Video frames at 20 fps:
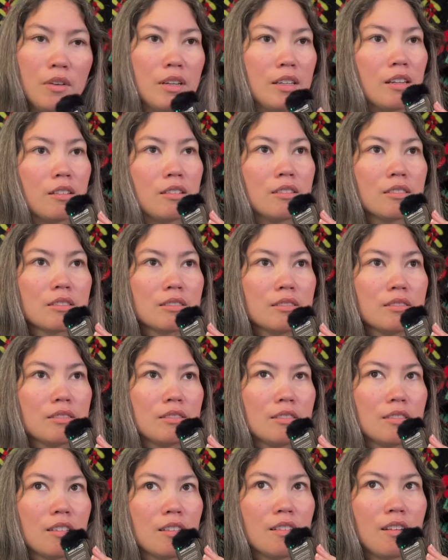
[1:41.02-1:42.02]
and it
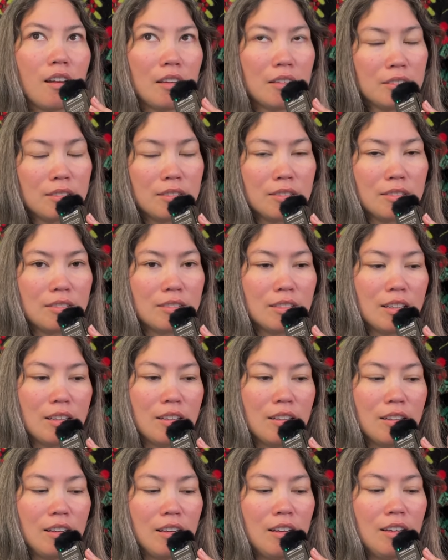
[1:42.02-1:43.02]
looks nice.
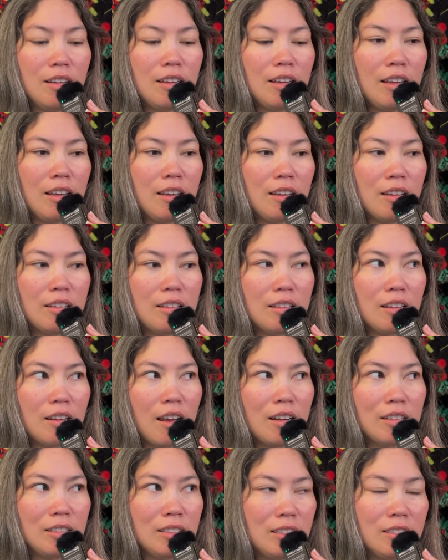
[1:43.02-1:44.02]
And
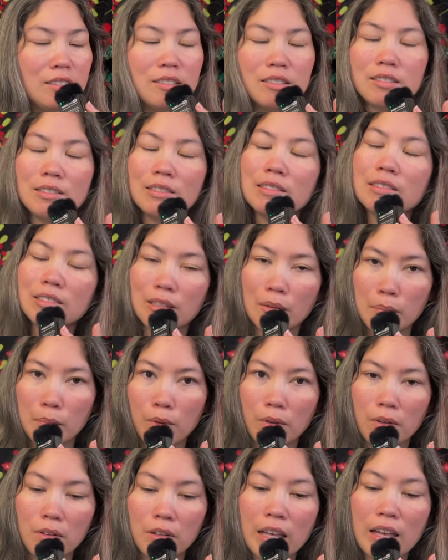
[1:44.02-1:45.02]
I need
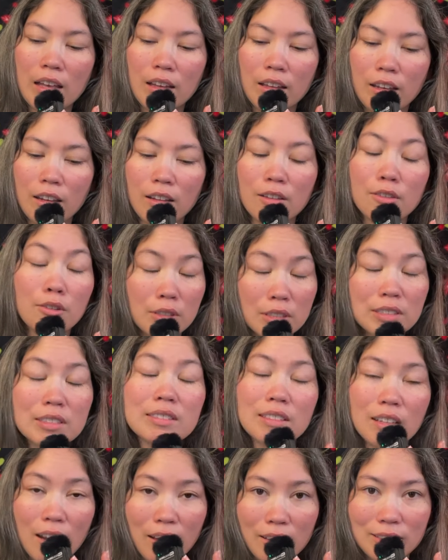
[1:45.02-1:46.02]
simple and
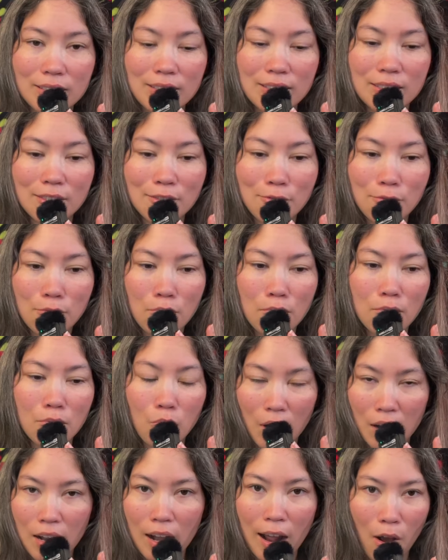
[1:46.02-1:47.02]
looks nice
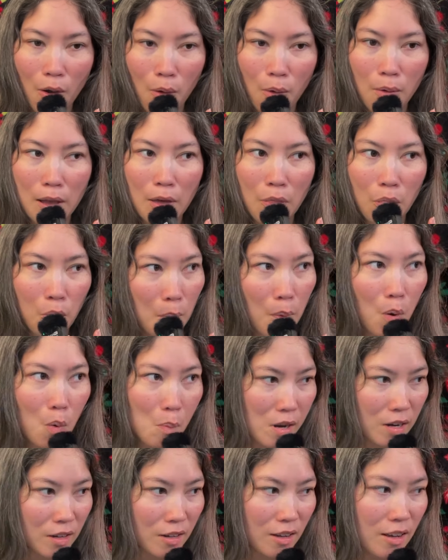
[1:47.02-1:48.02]
right now at the
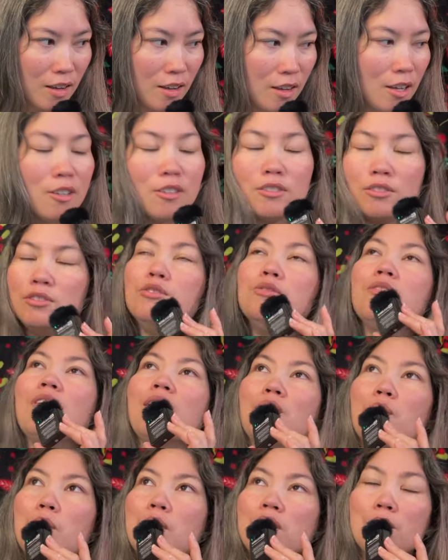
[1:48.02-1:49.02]
moment. Do
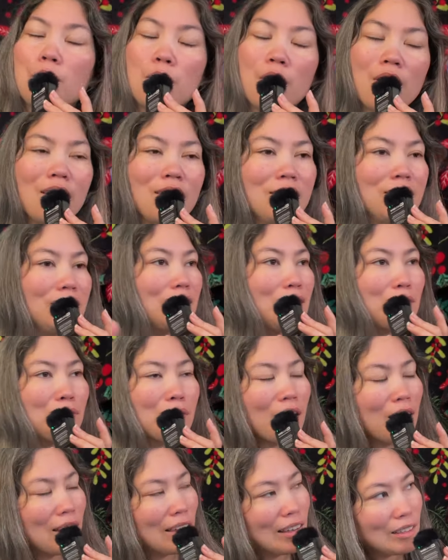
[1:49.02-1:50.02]
not be surprised if
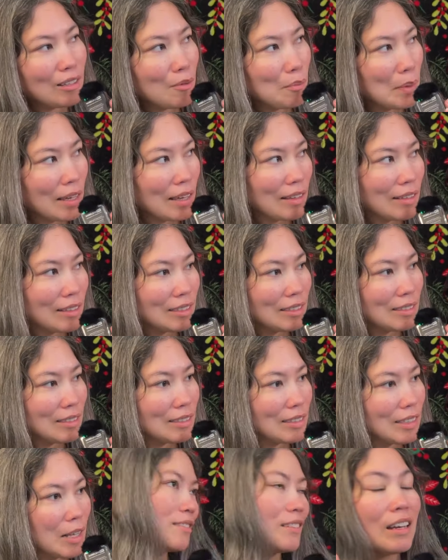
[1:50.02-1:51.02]
I end up making
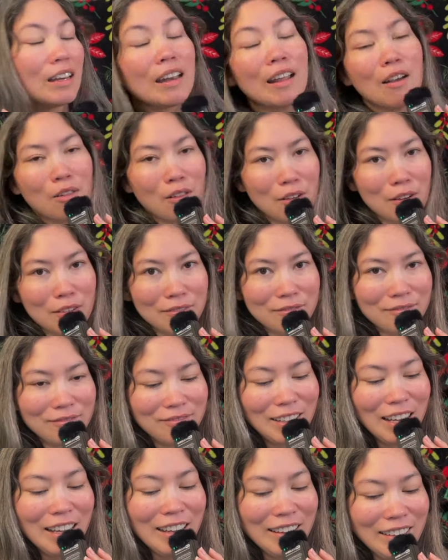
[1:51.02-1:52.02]
this nail art
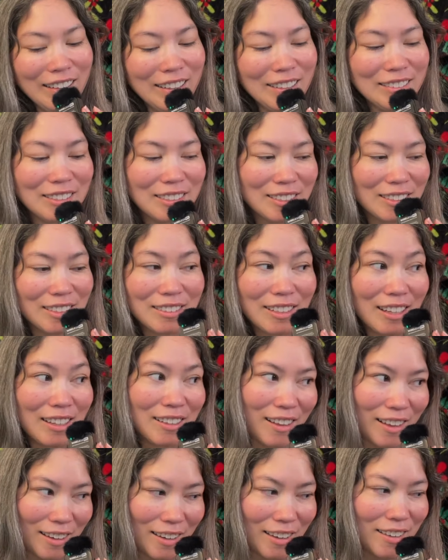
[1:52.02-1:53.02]
just because I
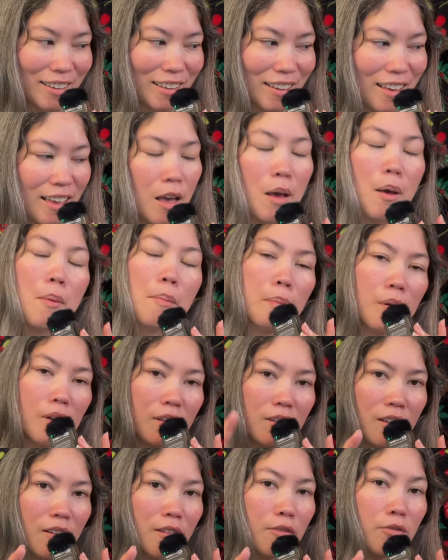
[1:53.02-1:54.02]
like it.
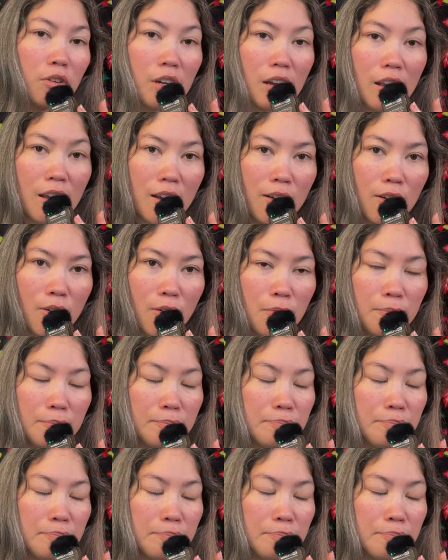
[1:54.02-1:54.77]
But for now,